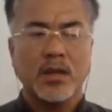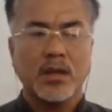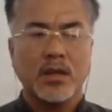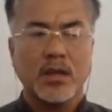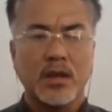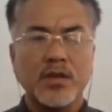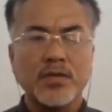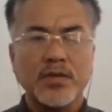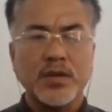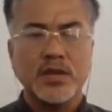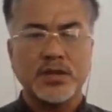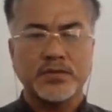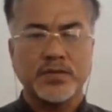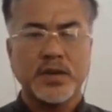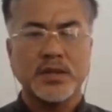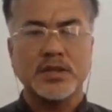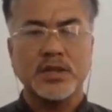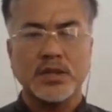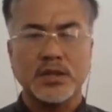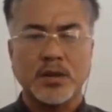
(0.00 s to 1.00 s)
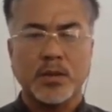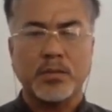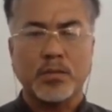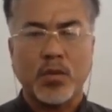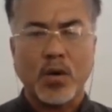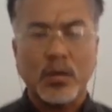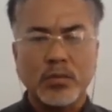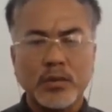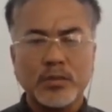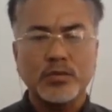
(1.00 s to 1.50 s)
If he is facing some
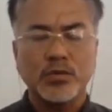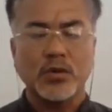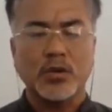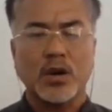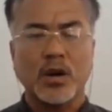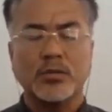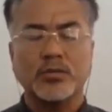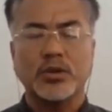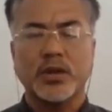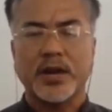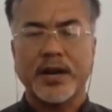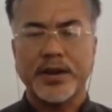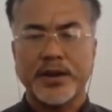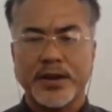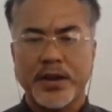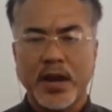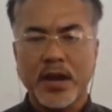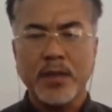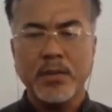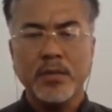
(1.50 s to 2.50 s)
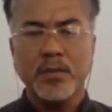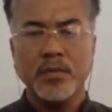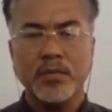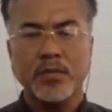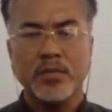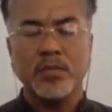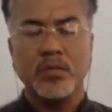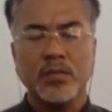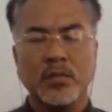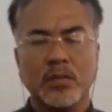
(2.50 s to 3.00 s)
problem to come on the right time,
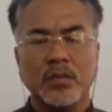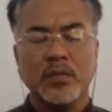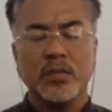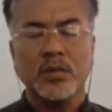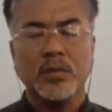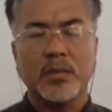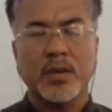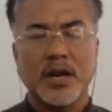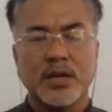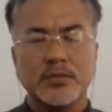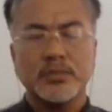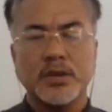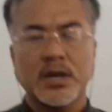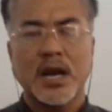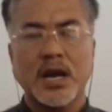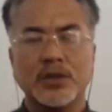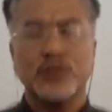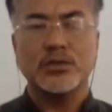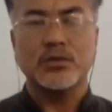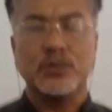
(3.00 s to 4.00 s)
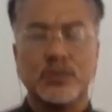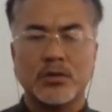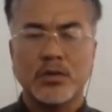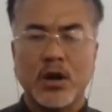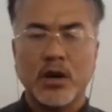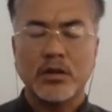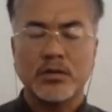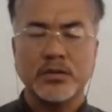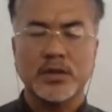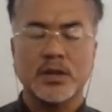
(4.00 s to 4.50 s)
management has to
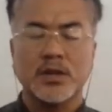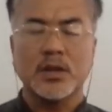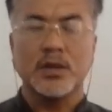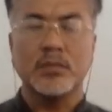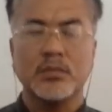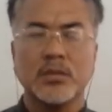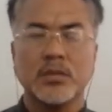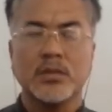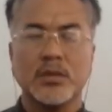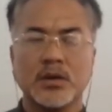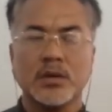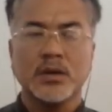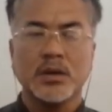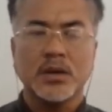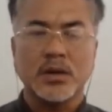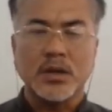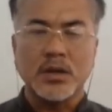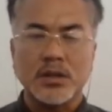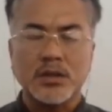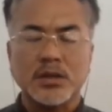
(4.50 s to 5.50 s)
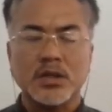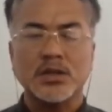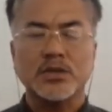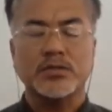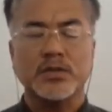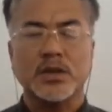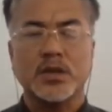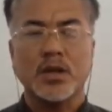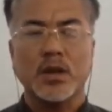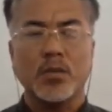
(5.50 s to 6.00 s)
talk with him, discuss
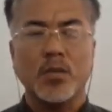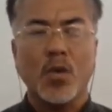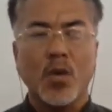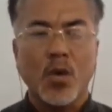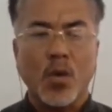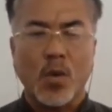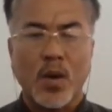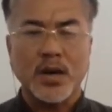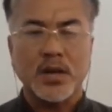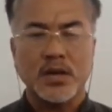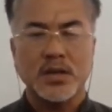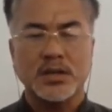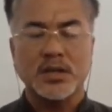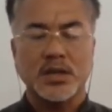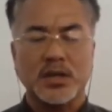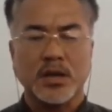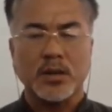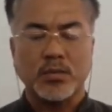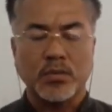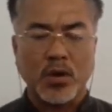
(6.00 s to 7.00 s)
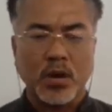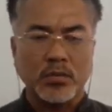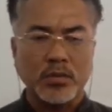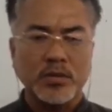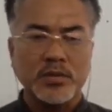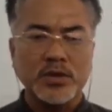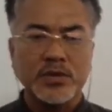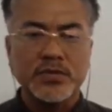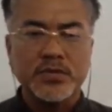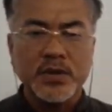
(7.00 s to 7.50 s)
with him what exactly problem he
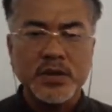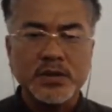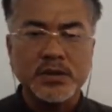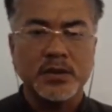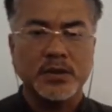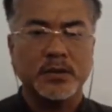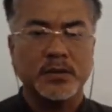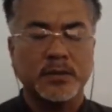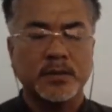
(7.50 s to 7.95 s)
is facing.